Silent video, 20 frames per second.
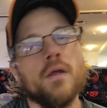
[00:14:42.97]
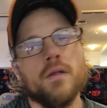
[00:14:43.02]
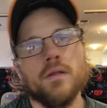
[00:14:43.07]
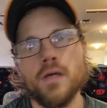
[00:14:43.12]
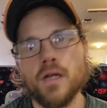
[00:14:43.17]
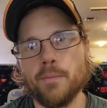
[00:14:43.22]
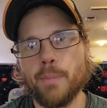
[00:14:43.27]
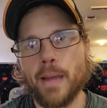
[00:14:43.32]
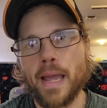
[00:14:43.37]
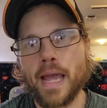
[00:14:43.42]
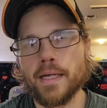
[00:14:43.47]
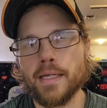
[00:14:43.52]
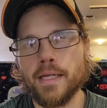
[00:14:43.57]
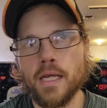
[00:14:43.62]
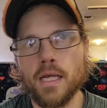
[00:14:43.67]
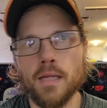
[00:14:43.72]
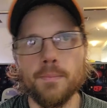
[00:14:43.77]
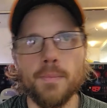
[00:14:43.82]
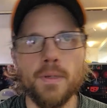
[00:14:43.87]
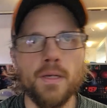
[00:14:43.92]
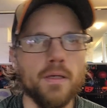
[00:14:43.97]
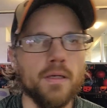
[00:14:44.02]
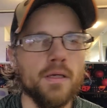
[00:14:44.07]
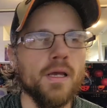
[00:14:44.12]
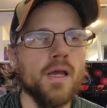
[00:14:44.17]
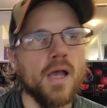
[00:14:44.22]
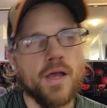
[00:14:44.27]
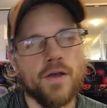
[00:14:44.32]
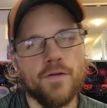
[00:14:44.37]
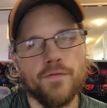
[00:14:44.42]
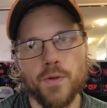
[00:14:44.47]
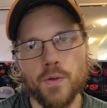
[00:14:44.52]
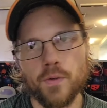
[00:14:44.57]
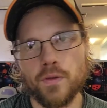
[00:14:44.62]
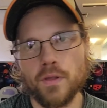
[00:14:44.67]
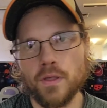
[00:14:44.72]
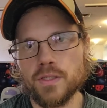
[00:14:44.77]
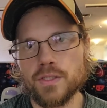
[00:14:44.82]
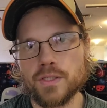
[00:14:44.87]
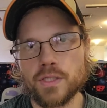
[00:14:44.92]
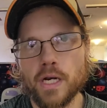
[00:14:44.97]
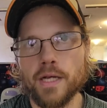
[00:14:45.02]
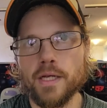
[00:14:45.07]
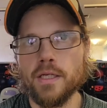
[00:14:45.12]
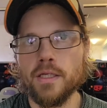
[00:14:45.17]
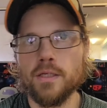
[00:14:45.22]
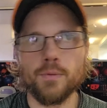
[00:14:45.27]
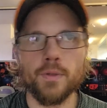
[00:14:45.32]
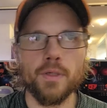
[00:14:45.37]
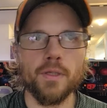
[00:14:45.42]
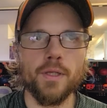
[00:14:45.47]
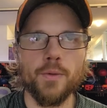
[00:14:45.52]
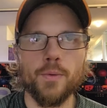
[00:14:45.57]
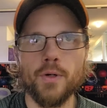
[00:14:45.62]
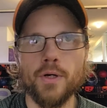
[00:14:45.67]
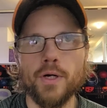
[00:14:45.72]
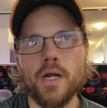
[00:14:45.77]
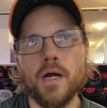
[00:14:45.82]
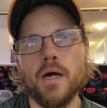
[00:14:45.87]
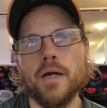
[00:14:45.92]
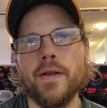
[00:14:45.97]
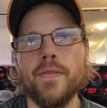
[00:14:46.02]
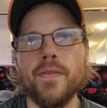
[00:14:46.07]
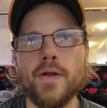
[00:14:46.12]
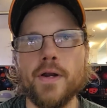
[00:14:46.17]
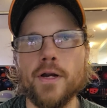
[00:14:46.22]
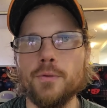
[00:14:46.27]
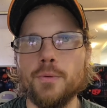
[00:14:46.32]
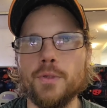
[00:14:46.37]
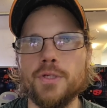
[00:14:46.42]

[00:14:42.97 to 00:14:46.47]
not a bad game. Few things that I need to really work on in there,